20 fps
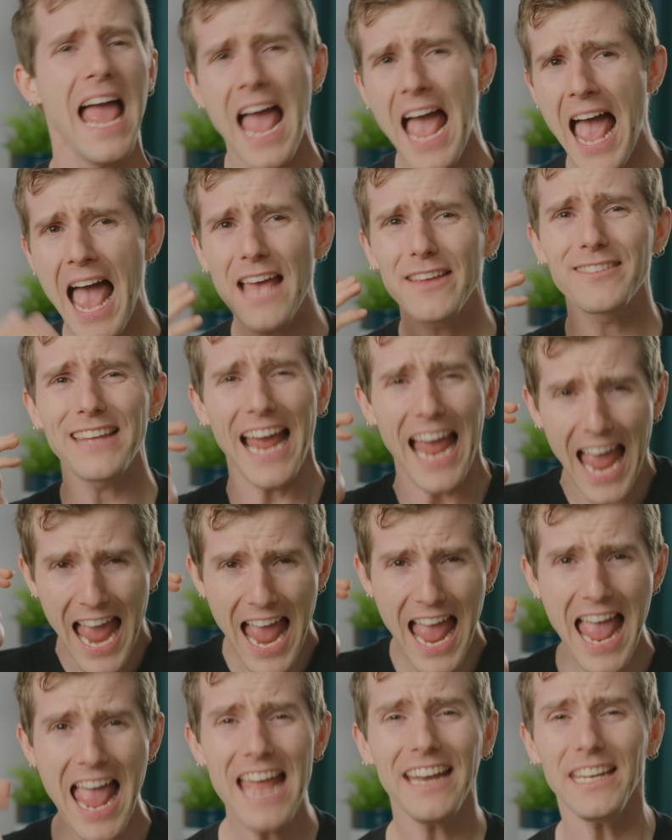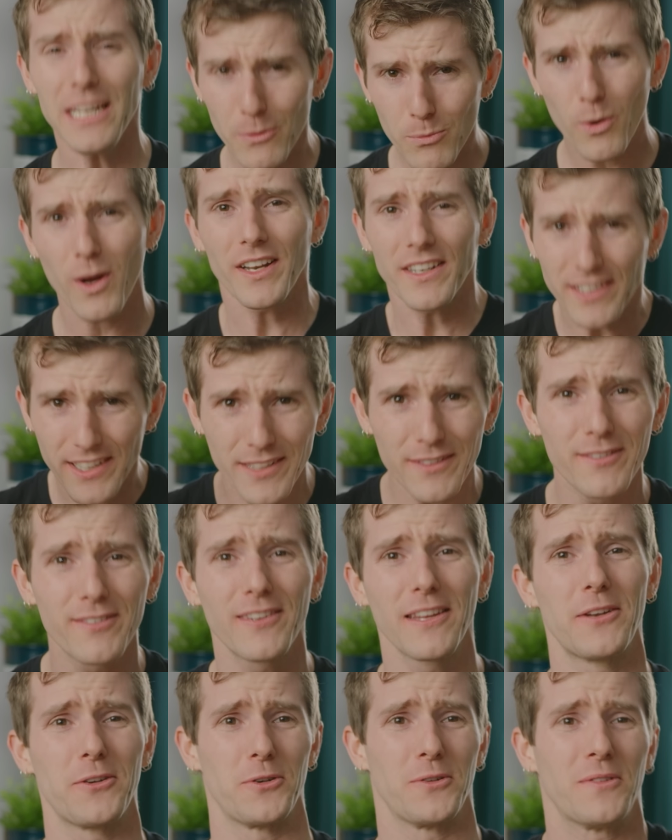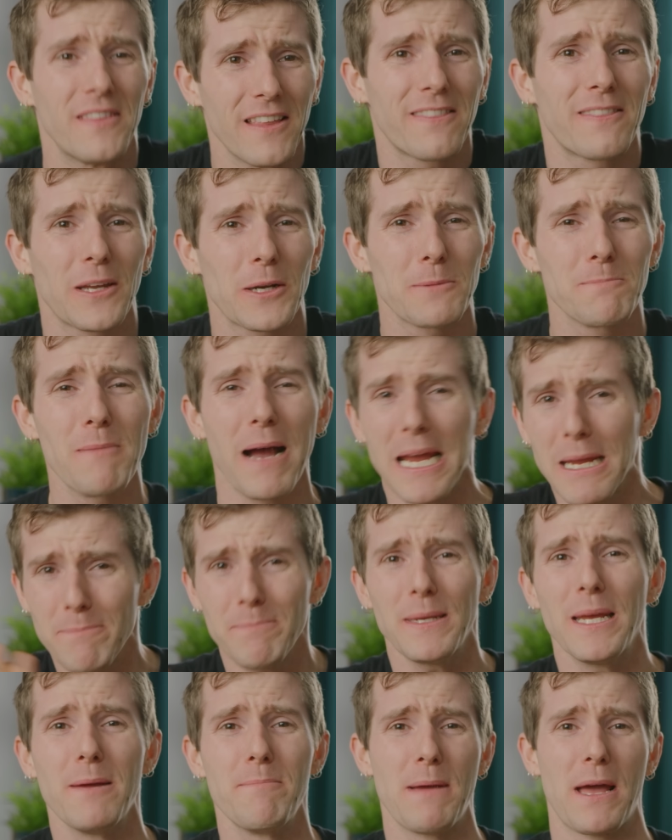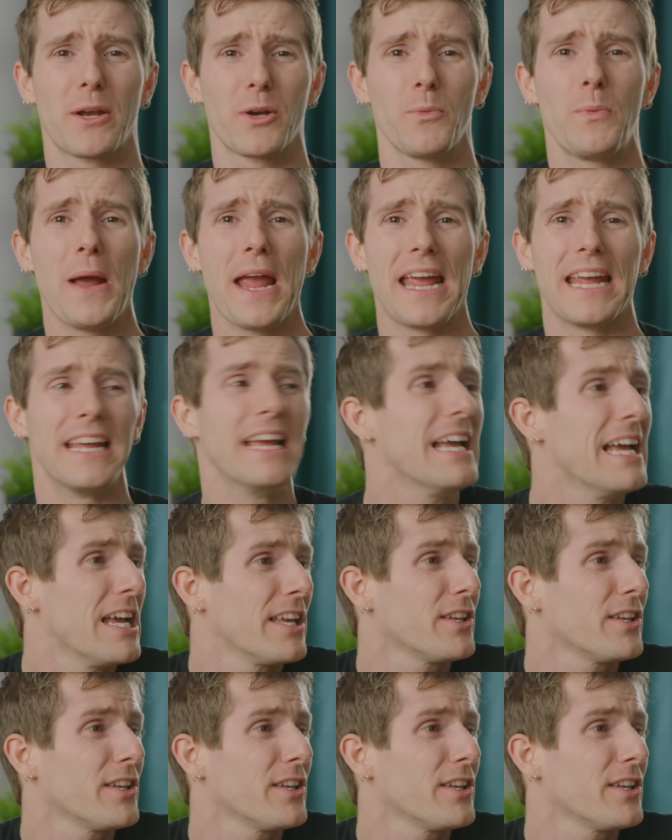Has anyone considered that there might be a better way?